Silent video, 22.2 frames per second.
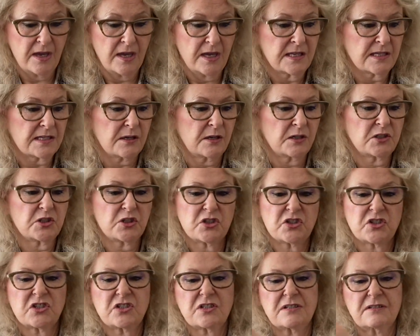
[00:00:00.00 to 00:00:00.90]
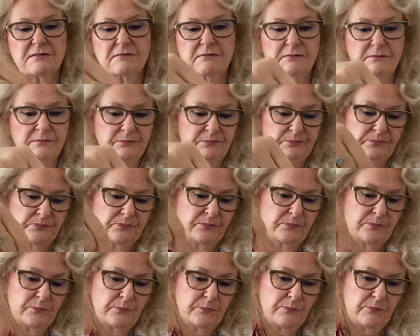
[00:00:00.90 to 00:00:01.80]
So I just
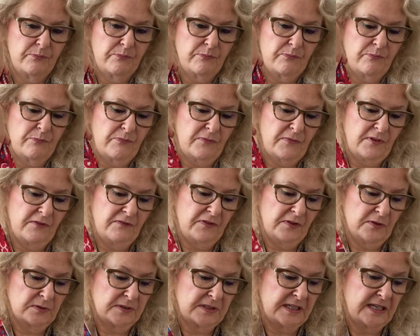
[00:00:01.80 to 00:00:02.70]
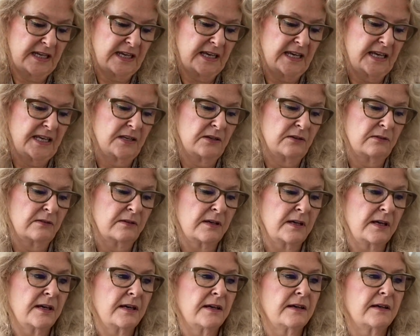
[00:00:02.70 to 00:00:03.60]
filtered it in.
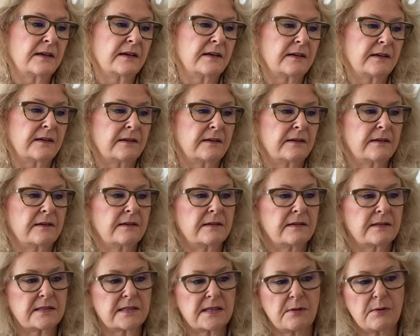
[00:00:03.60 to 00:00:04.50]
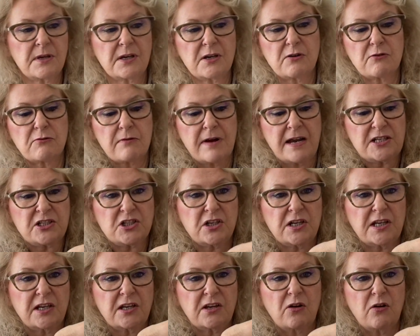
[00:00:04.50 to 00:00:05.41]
So it
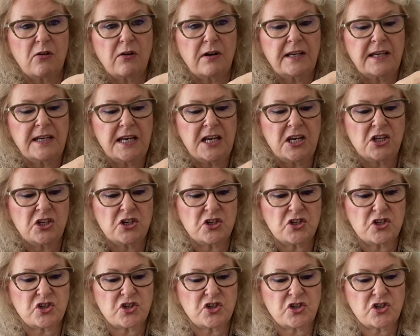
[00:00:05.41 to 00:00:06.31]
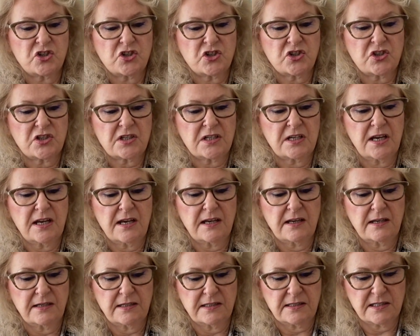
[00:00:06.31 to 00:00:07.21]
gradually got an inch
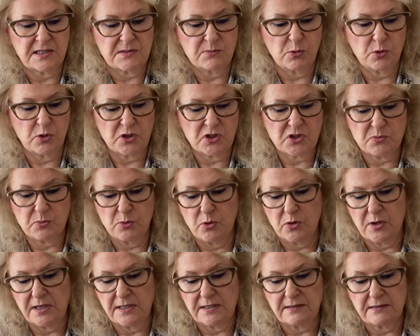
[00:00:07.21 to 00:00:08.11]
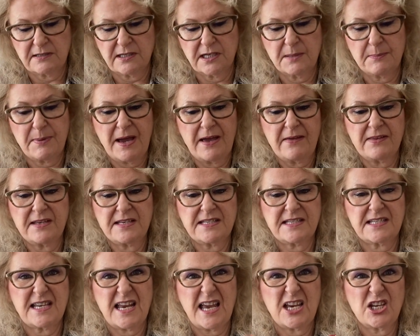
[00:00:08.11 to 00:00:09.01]
and smaller and smaller till about this
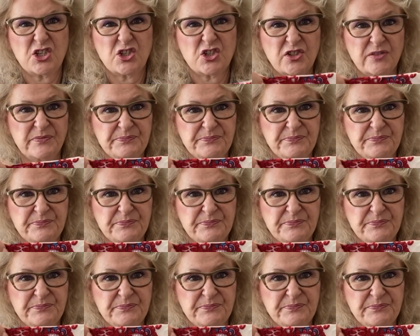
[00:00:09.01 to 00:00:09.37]
stage.